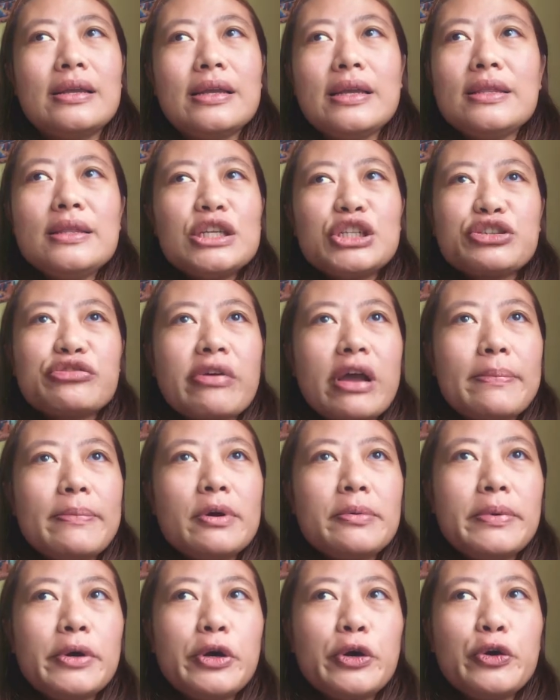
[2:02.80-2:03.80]

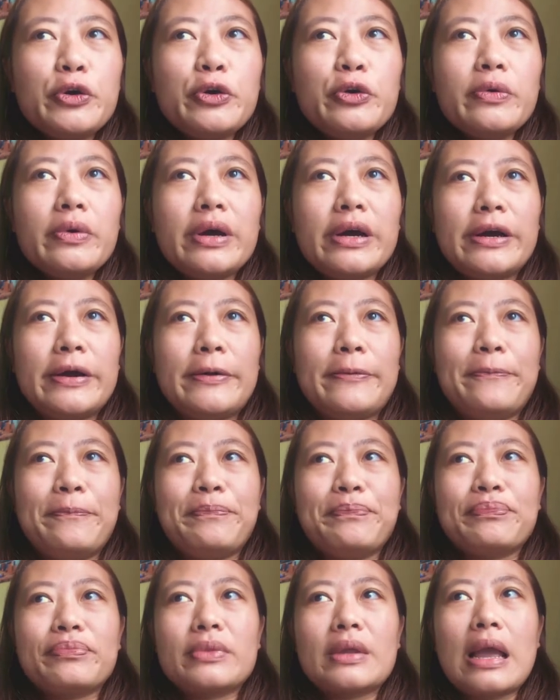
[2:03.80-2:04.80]
indescribable um,
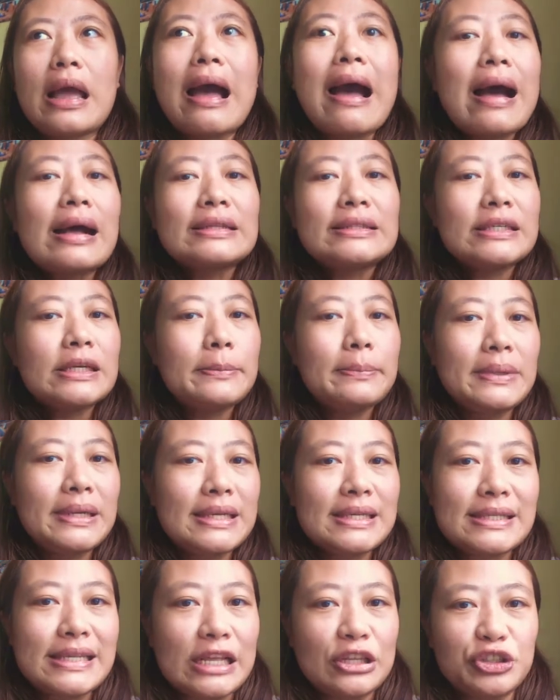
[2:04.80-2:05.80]
utter
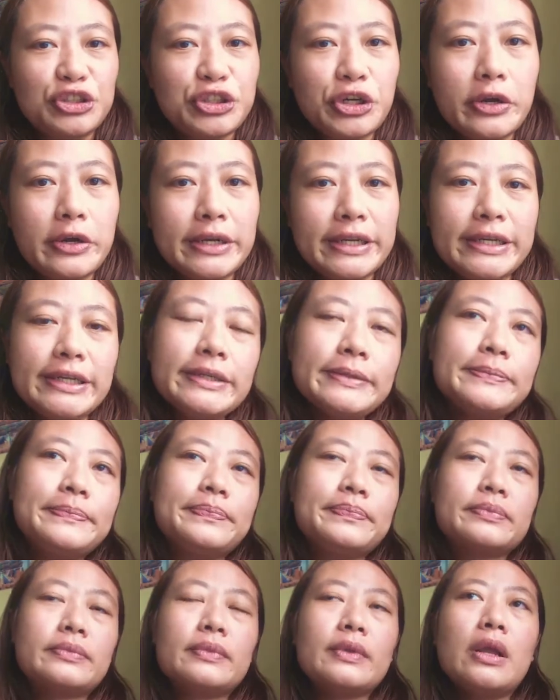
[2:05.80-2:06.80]
bliss and joy
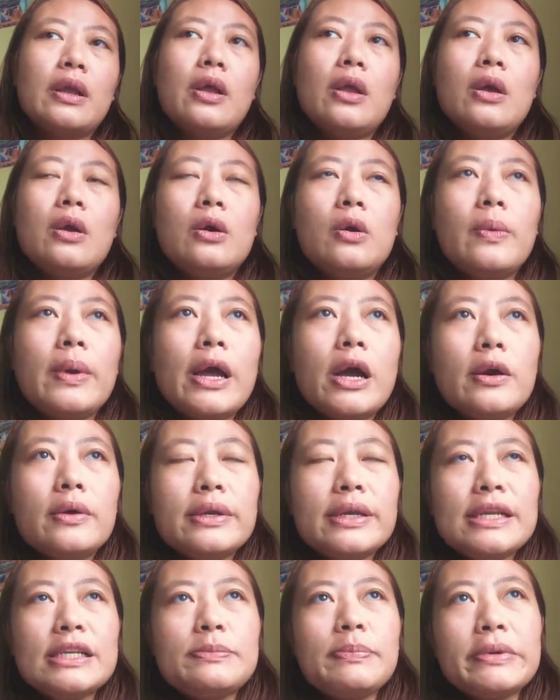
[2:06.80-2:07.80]

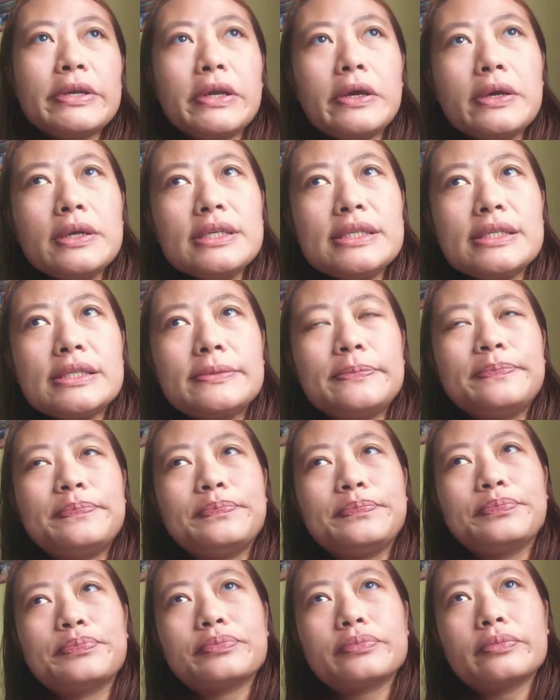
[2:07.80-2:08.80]
well, it's because
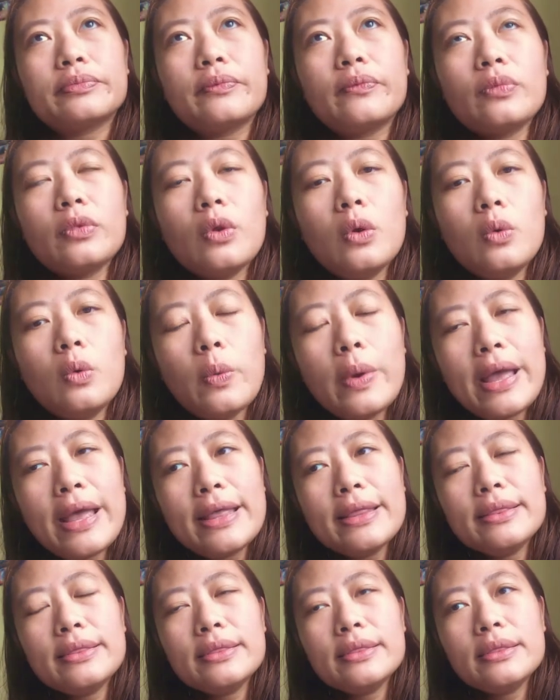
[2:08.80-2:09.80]

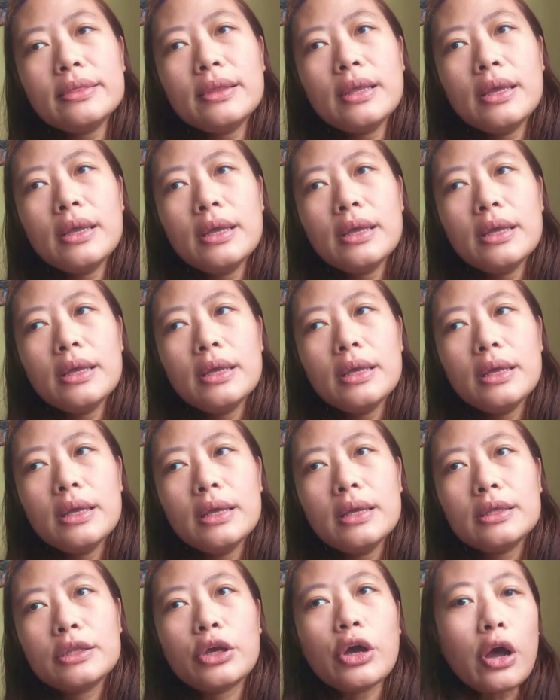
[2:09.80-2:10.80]
when
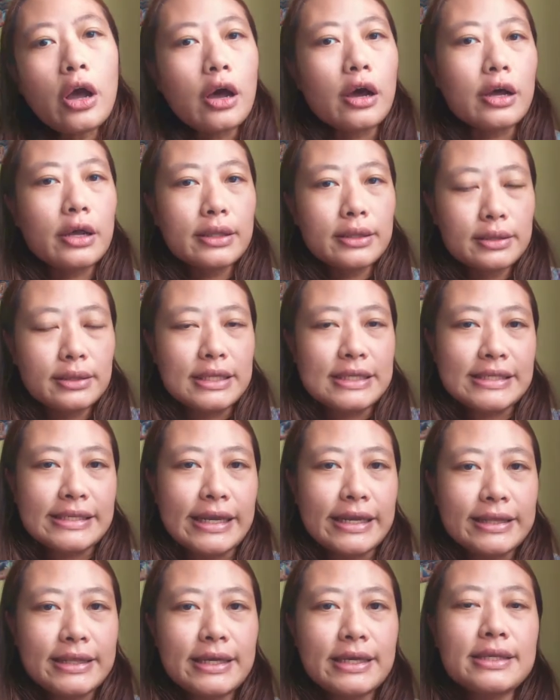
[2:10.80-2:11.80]
God
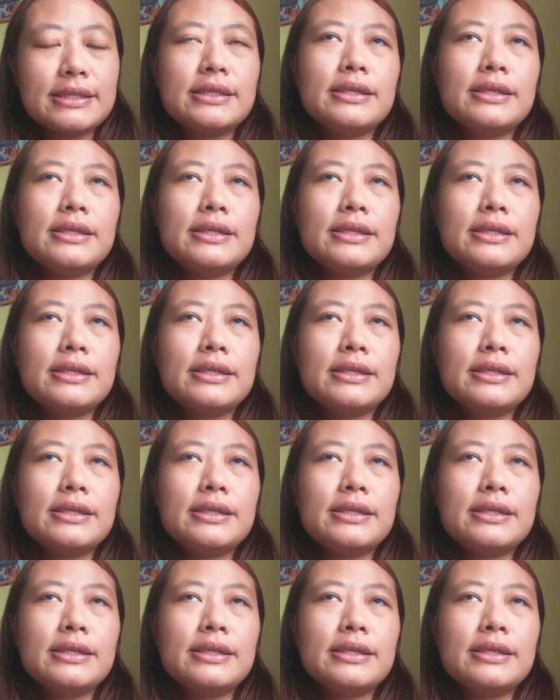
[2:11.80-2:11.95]
decided